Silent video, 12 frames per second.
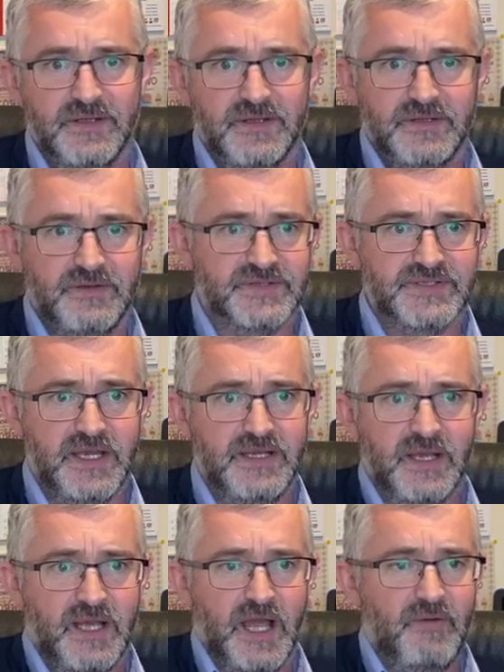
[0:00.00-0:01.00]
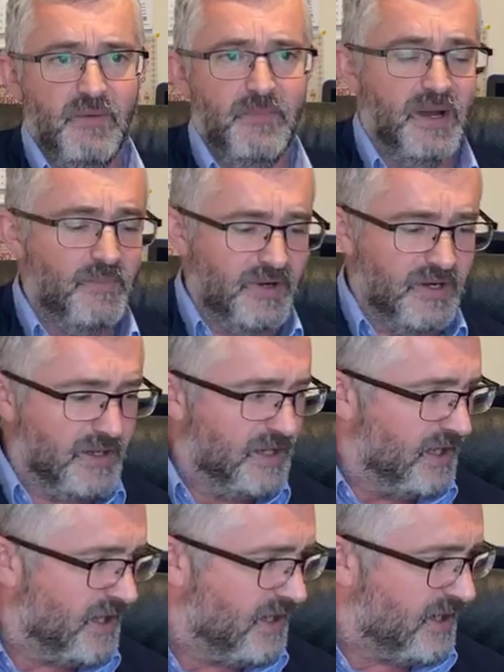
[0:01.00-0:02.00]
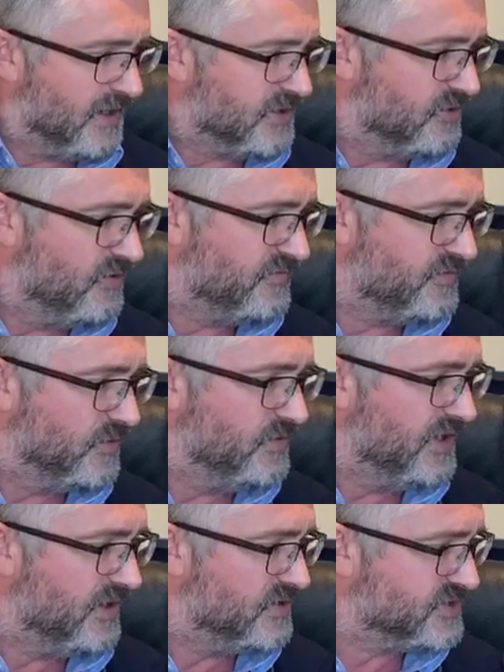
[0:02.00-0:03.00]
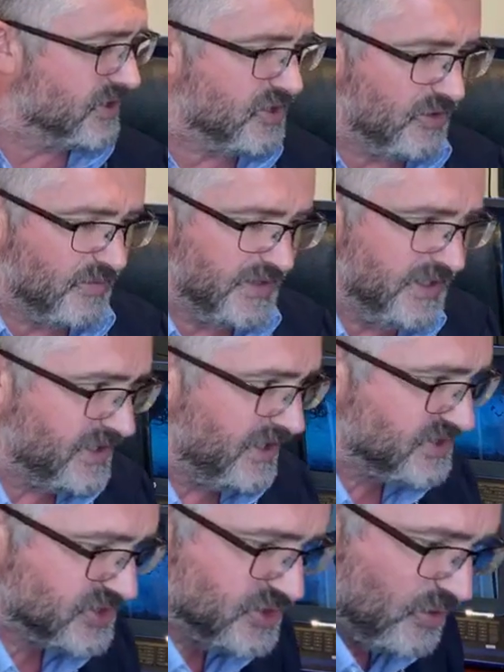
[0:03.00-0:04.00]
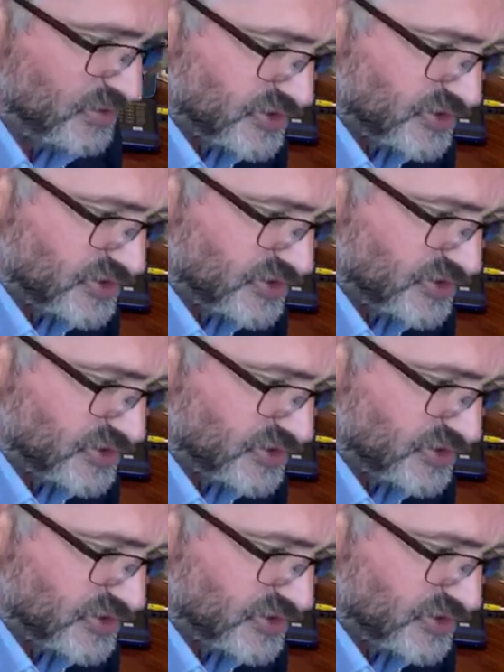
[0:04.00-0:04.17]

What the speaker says: You see, I remember a good few years ago, and it's so